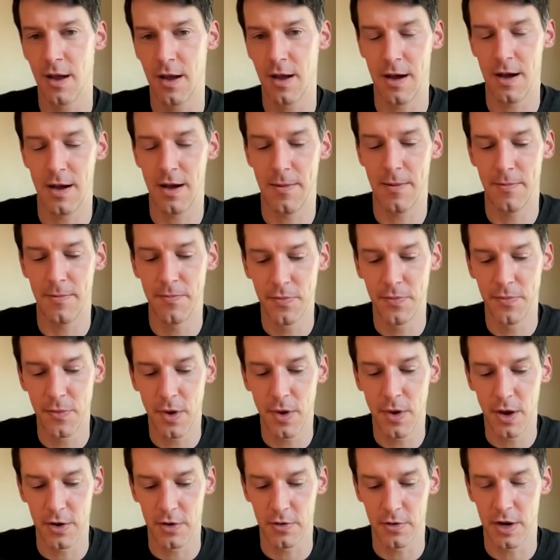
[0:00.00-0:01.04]
um,
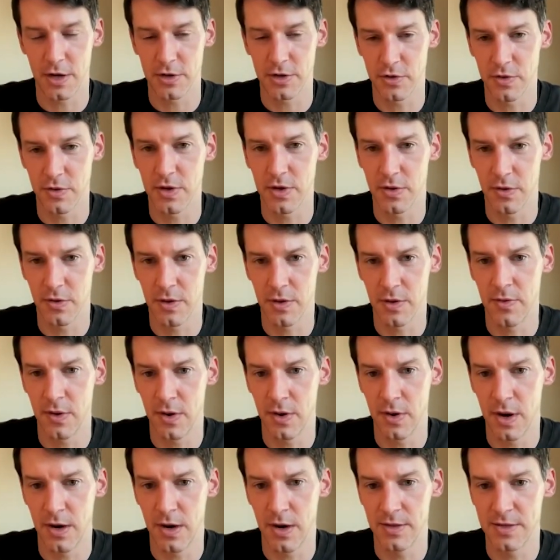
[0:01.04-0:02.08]
undergraduate degree in the
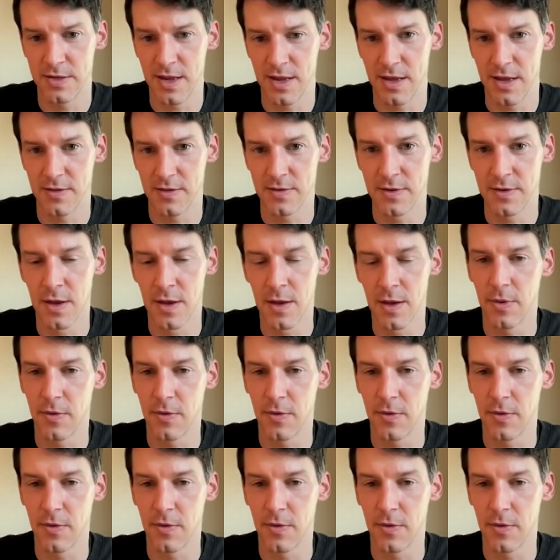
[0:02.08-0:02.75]
United States,